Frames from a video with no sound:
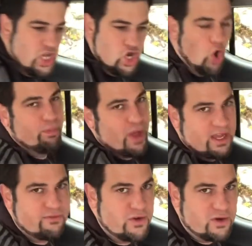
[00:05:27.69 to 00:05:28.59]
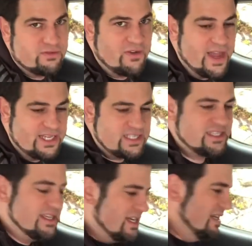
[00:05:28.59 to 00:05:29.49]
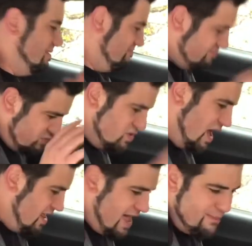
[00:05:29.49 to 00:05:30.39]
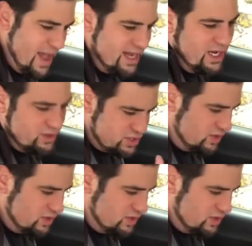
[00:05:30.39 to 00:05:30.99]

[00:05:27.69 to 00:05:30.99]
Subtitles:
no plug-in for your device, none of that back here, so